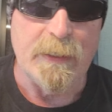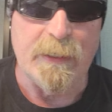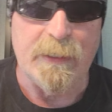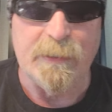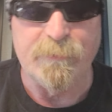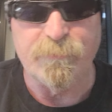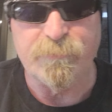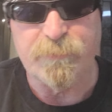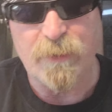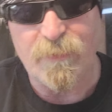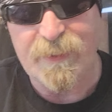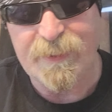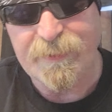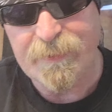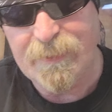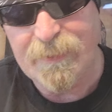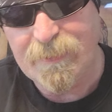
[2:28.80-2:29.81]
And so
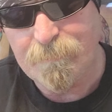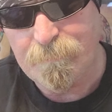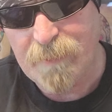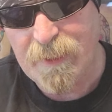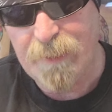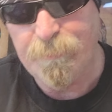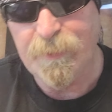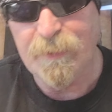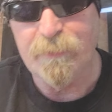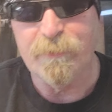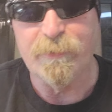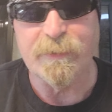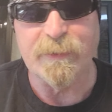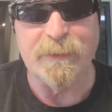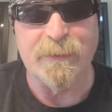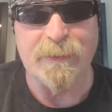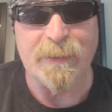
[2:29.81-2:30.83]
I think maybe
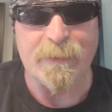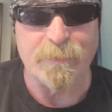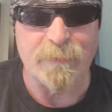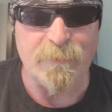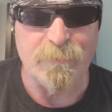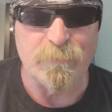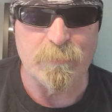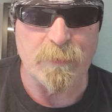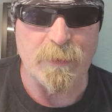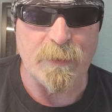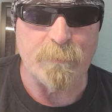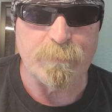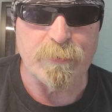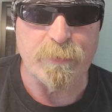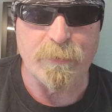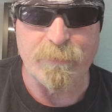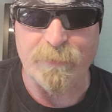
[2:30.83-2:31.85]
looking at these
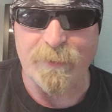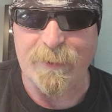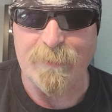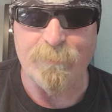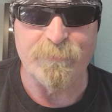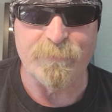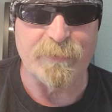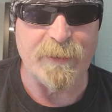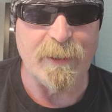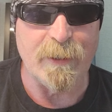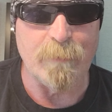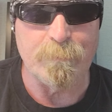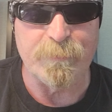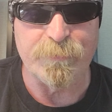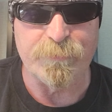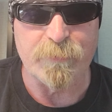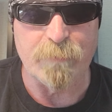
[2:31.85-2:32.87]
programs that
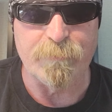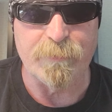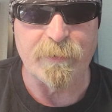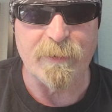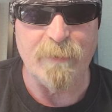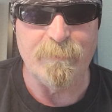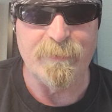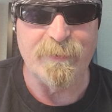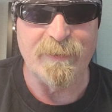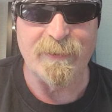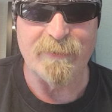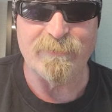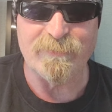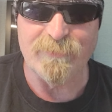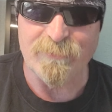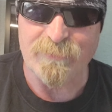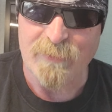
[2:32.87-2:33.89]
help us overcome
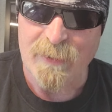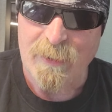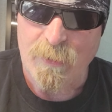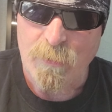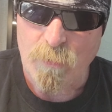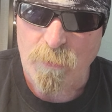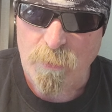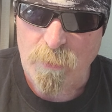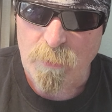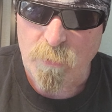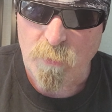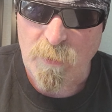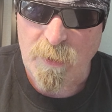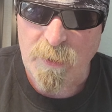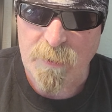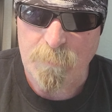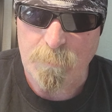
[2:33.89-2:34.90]
addictions,
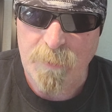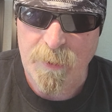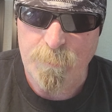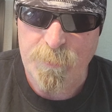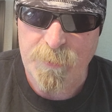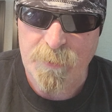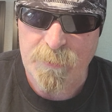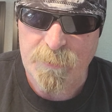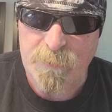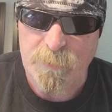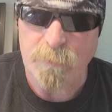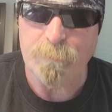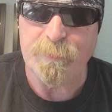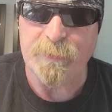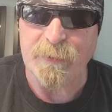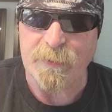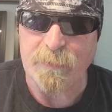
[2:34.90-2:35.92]
while it may be a little
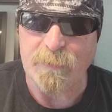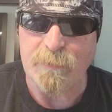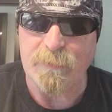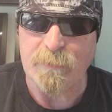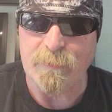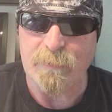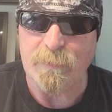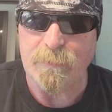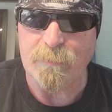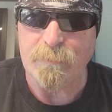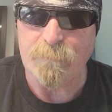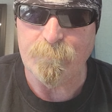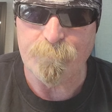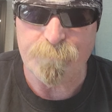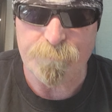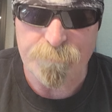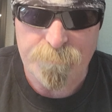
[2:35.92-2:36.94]
bit
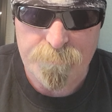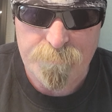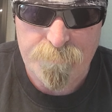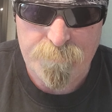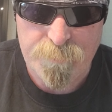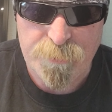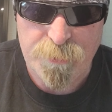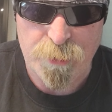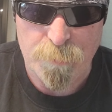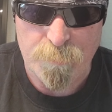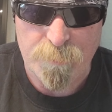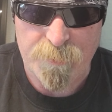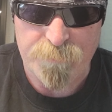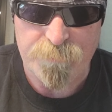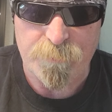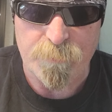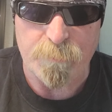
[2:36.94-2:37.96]

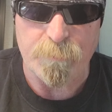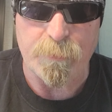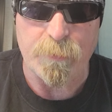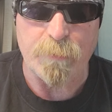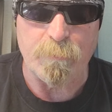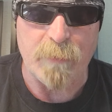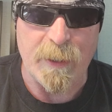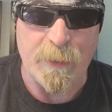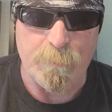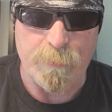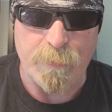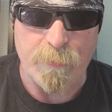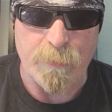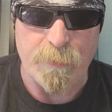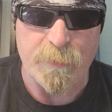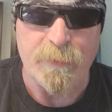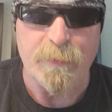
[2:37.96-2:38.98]
humorous on my
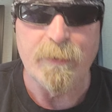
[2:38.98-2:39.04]
part,